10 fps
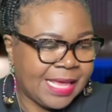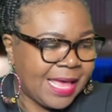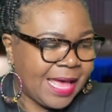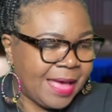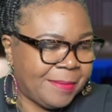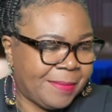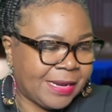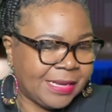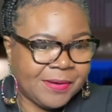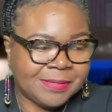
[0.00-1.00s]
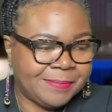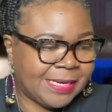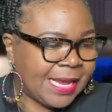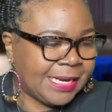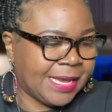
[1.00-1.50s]
I'm about to go. It's
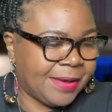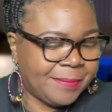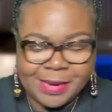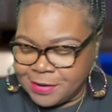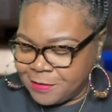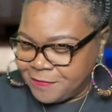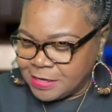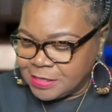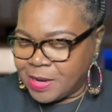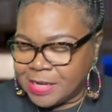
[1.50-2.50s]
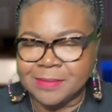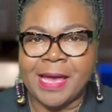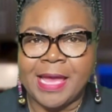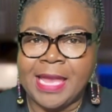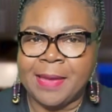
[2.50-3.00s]
midnight now. I'm about to go finish watching
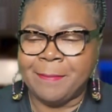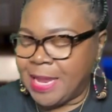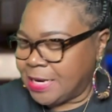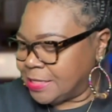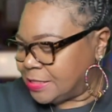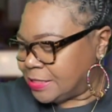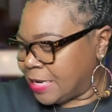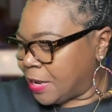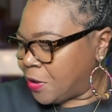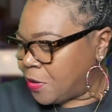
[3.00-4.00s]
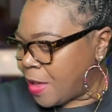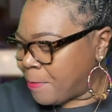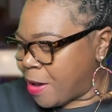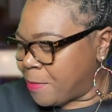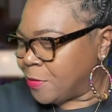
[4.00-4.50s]
My Handmaid's Tale. I'm
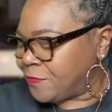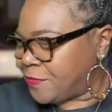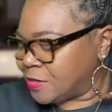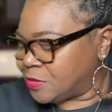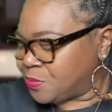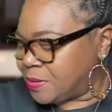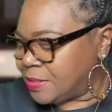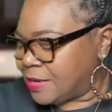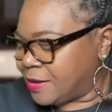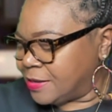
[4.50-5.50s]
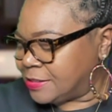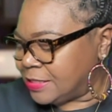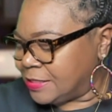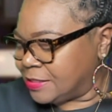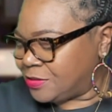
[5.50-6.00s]
almost finished with
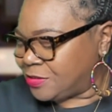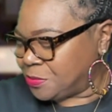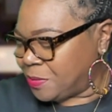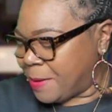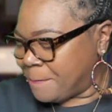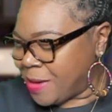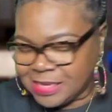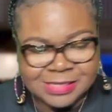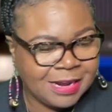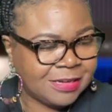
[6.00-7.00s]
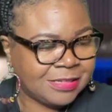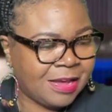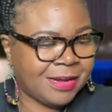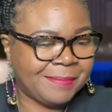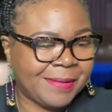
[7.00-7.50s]
season 2, and I might start
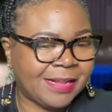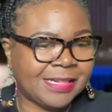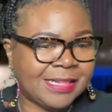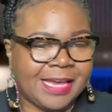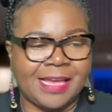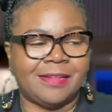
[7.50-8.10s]
talking about that.